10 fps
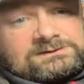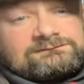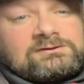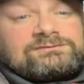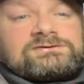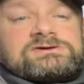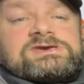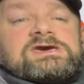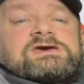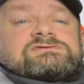we've got the
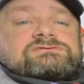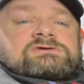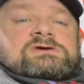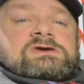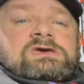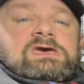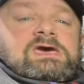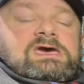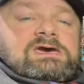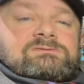gauge
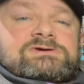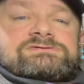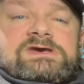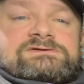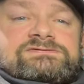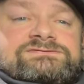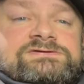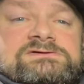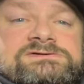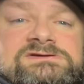um, at the end of the
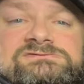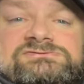cylinder,